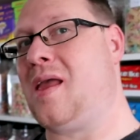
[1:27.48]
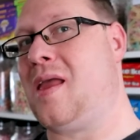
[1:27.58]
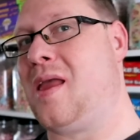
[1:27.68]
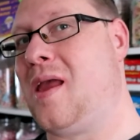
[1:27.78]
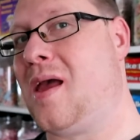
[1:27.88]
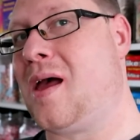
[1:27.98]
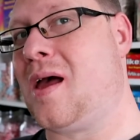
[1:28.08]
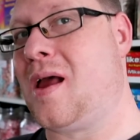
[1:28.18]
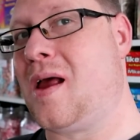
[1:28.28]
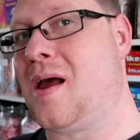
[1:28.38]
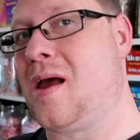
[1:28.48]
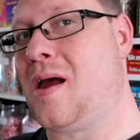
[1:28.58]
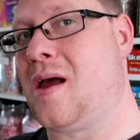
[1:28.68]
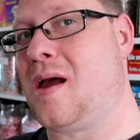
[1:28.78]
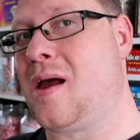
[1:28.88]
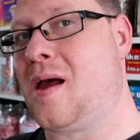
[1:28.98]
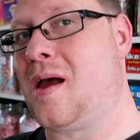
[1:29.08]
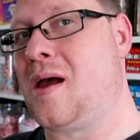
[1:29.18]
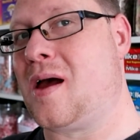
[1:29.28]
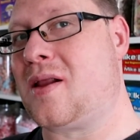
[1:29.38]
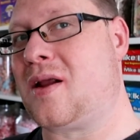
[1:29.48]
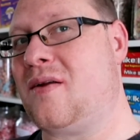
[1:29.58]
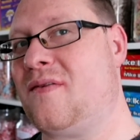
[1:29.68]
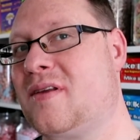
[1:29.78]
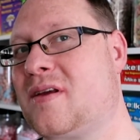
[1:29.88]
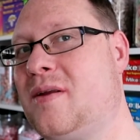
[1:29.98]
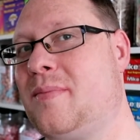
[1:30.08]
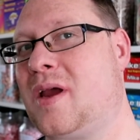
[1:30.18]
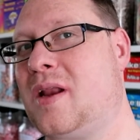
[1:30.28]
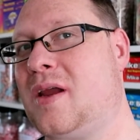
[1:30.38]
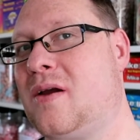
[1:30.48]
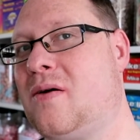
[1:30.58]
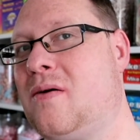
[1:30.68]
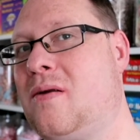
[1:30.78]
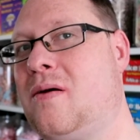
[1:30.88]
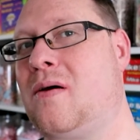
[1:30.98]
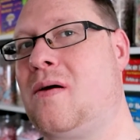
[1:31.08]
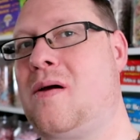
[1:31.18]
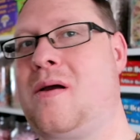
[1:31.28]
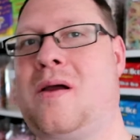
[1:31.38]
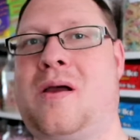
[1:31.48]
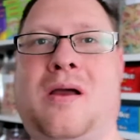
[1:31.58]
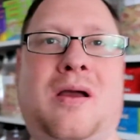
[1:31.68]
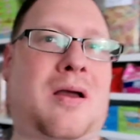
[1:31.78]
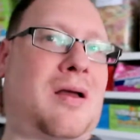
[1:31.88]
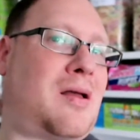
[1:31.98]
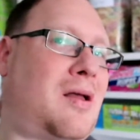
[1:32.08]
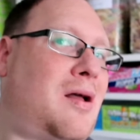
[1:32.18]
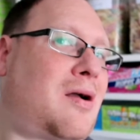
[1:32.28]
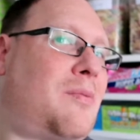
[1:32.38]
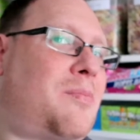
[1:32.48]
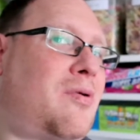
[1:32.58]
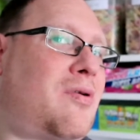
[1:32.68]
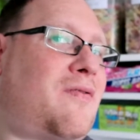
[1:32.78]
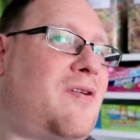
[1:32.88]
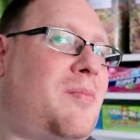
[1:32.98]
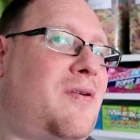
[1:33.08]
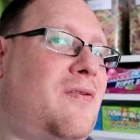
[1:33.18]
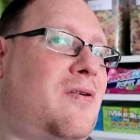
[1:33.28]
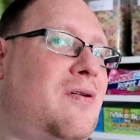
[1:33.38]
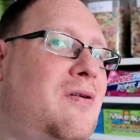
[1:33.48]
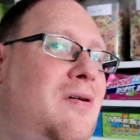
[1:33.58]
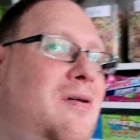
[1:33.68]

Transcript: yeah, I don't know if it's going to be any good. I got bored of it before.